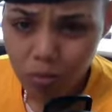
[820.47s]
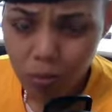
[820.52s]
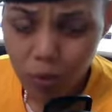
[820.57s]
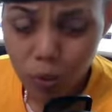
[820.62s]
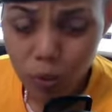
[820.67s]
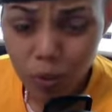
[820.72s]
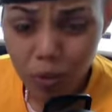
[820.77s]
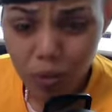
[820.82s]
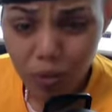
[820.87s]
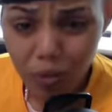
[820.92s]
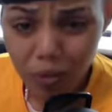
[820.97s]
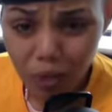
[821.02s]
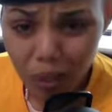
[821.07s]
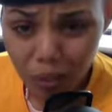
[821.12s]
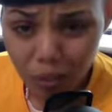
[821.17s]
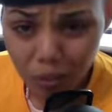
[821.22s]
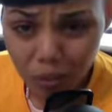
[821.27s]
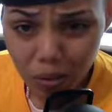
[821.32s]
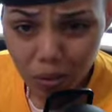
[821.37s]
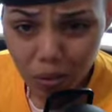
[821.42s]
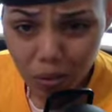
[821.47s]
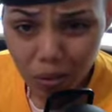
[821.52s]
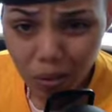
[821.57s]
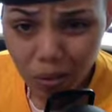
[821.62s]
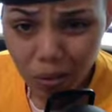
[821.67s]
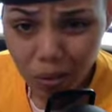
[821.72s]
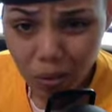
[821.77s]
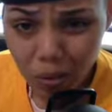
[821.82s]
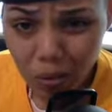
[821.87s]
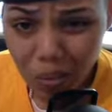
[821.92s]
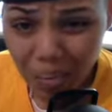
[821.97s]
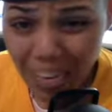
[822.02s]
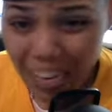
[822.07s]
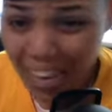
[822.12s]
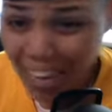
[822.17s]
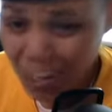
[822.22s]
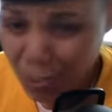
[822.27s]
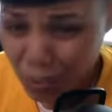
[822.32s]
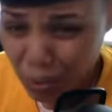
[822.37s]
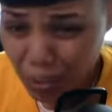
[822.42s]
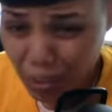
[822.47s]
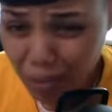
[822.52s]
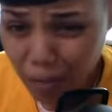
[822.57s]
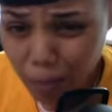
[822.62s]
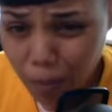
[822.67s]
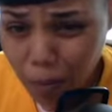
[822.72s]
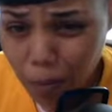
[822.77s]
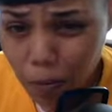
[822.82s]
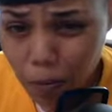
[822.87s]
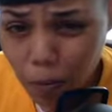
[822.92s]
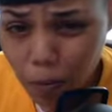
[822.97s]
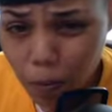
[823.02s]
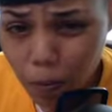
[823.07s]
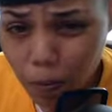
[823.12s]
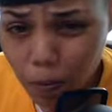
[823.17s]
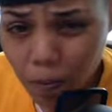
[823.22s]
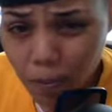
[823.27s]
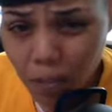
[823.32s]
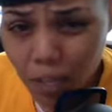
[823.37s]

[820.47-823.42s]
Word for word: Queen of Cups, somebody who they actually had feeling for,